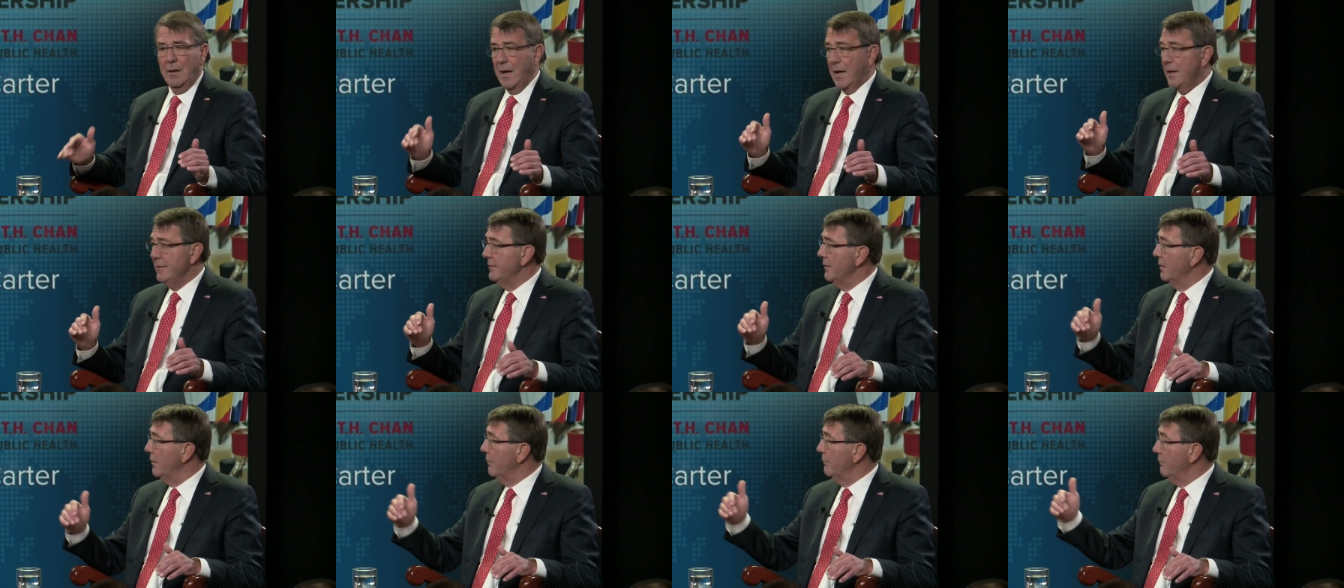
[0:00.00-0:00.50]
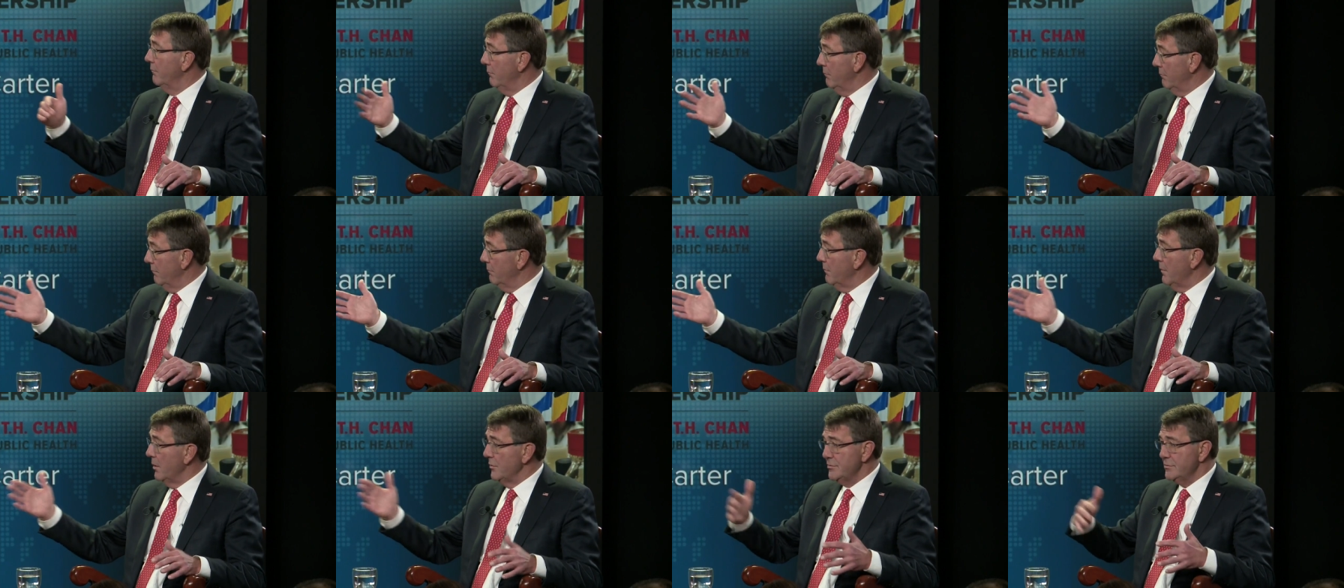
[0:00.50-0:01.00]
and
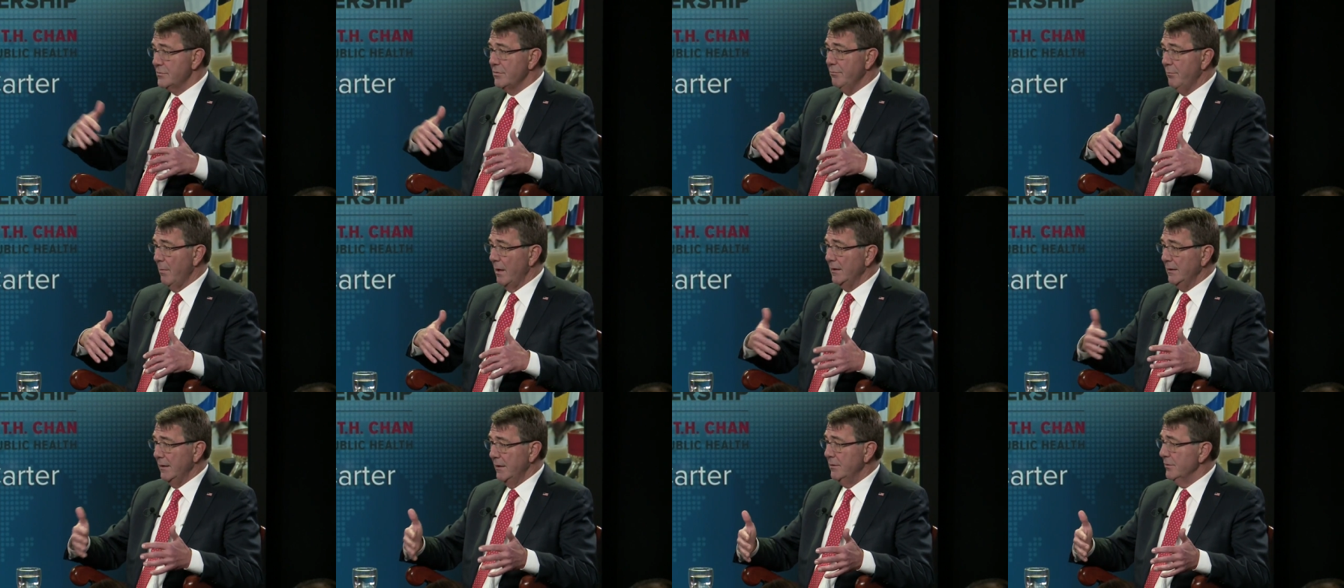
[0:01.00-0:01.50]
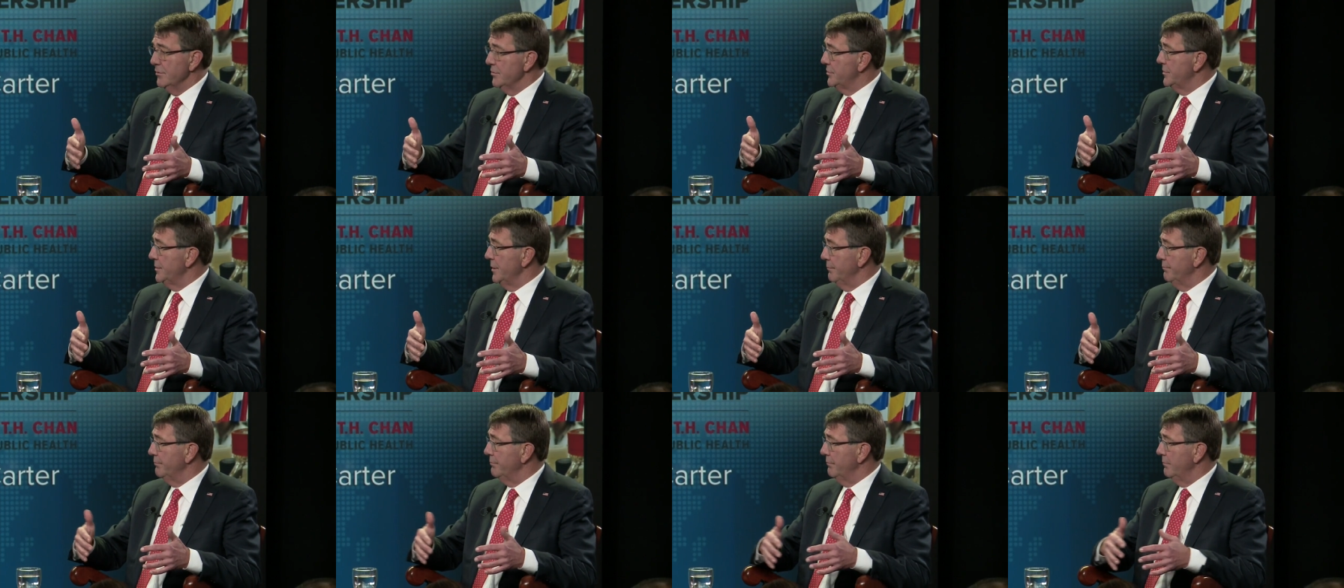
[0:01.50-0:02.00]
most of my
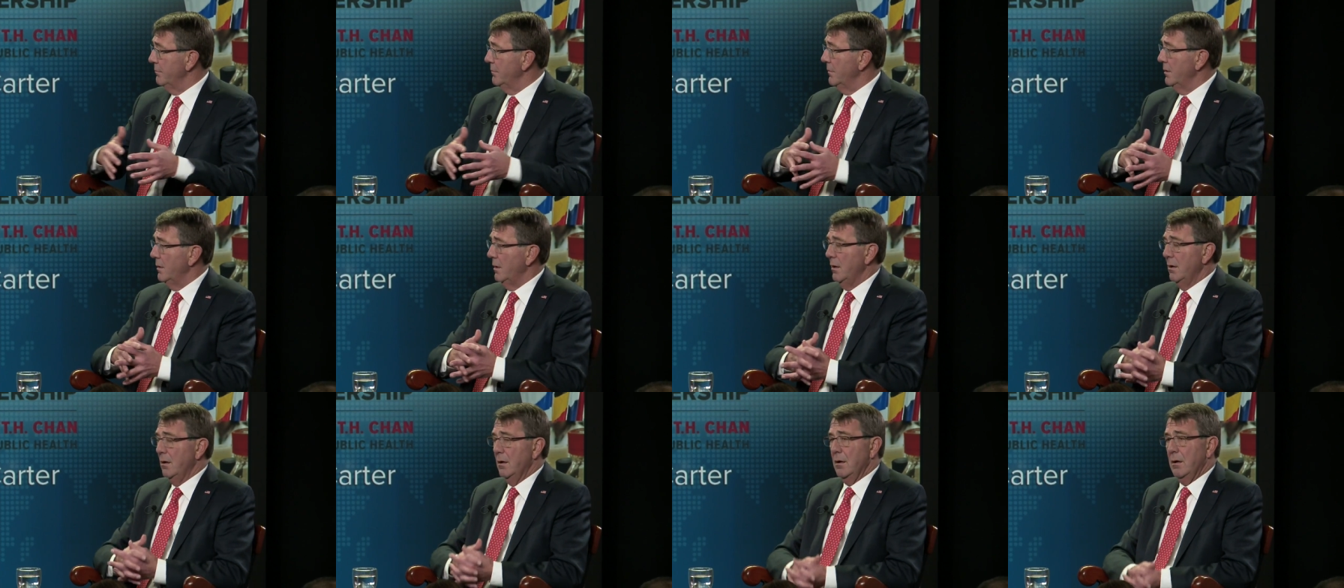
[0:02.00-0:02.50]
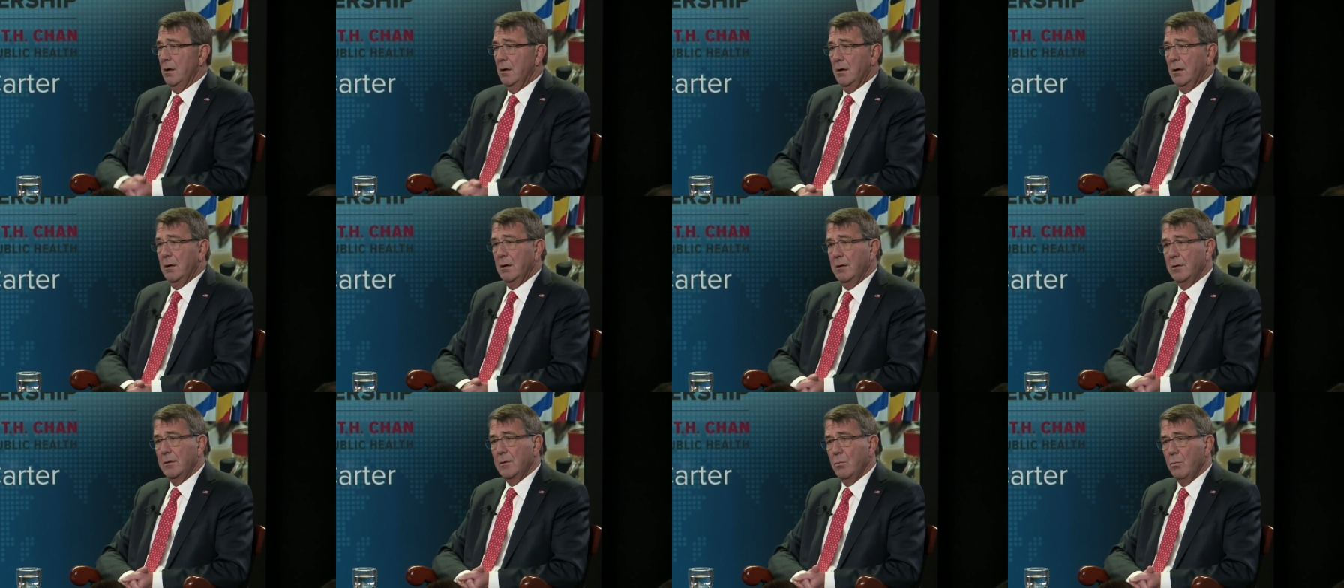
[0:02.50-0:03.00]
leadership
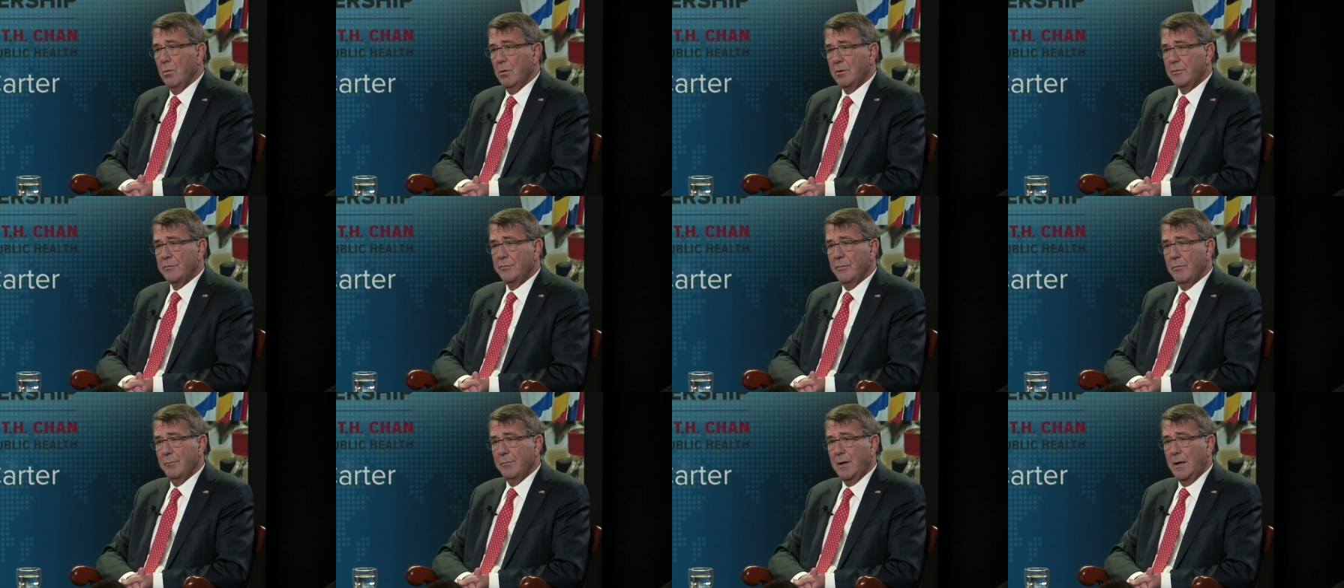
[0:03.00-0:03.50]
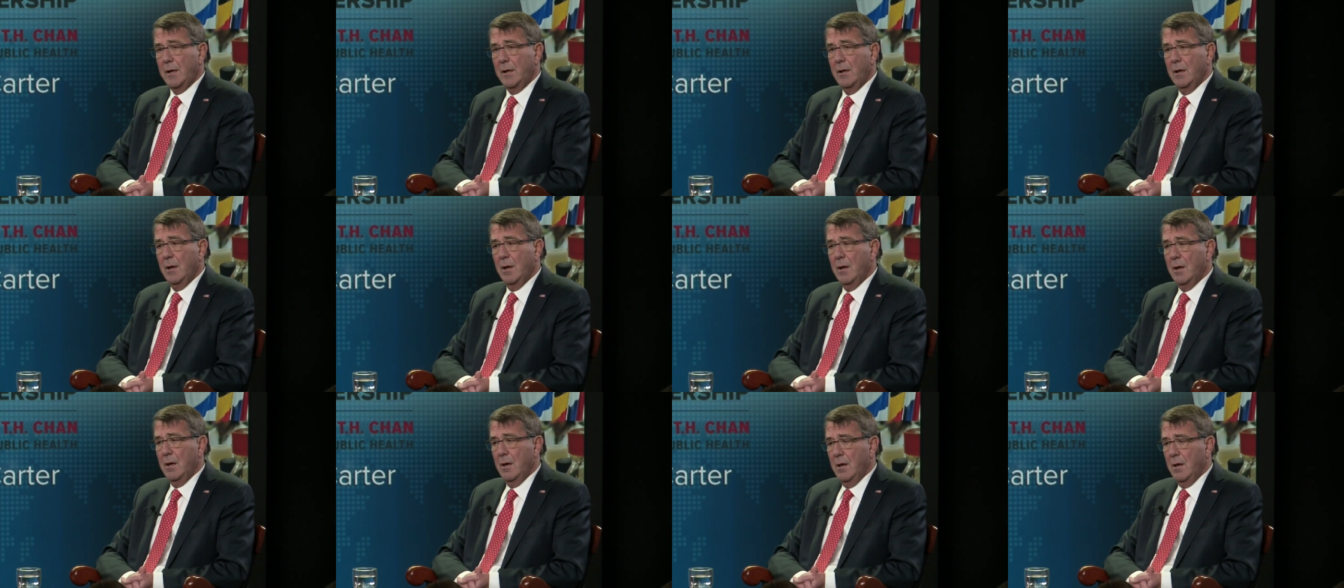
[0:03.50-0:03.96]
uh, that worked for me